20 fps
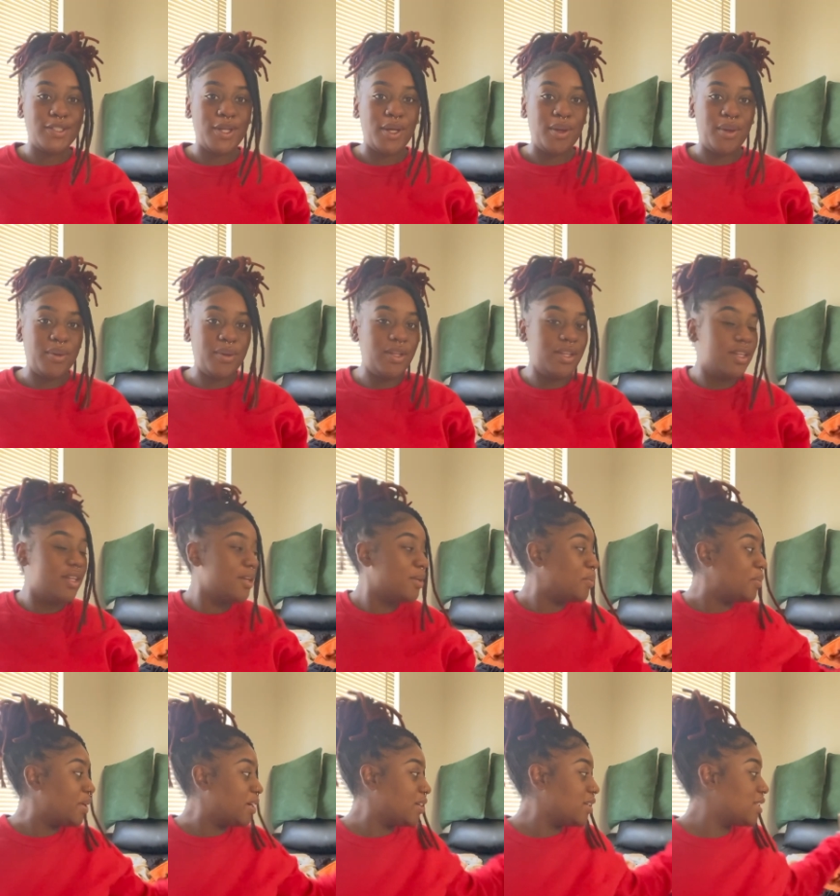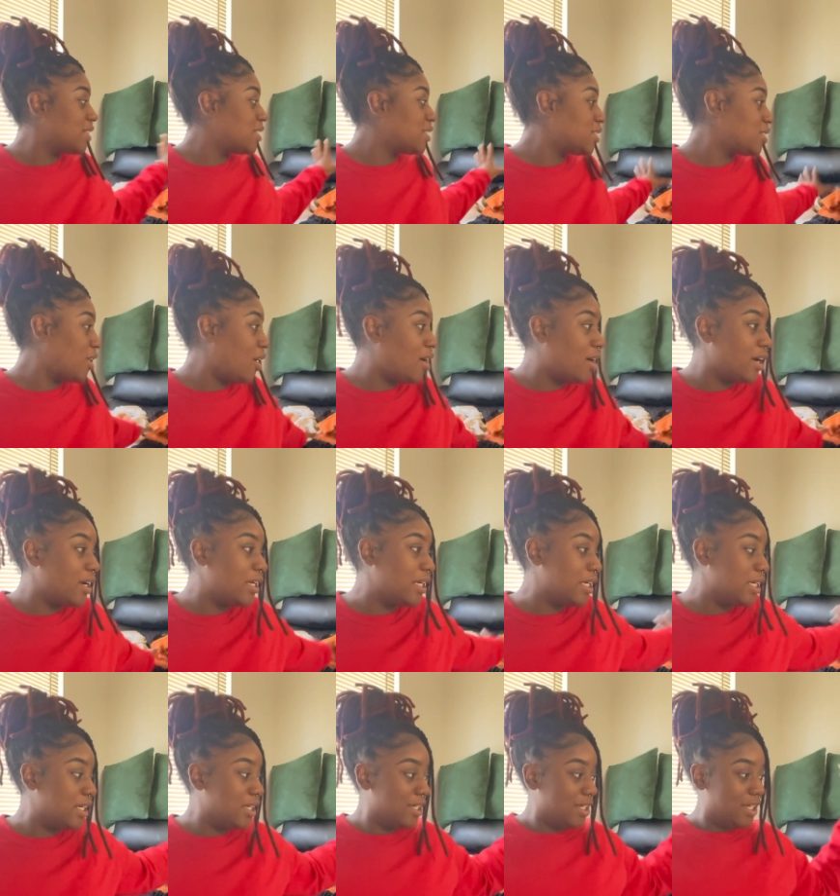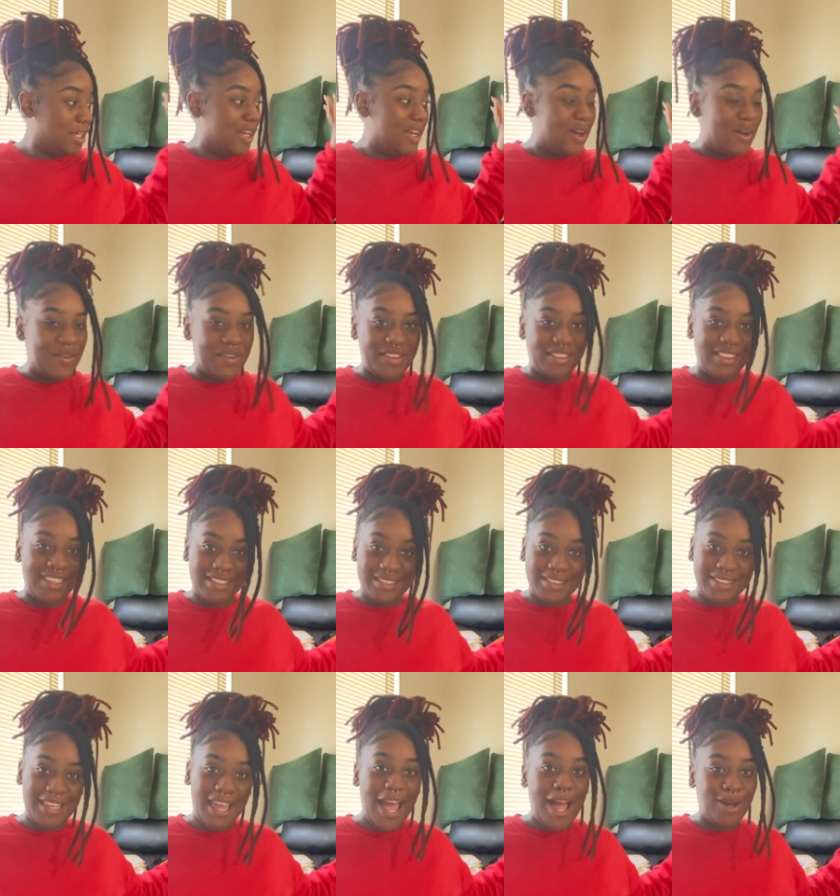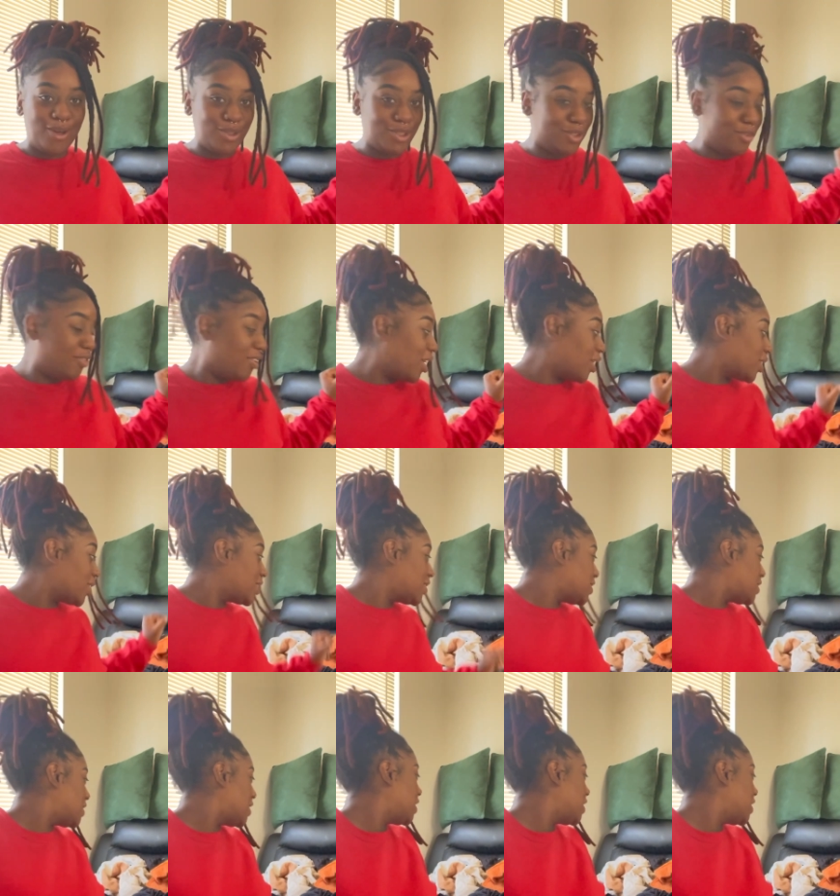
so we're gonna start on this couch first,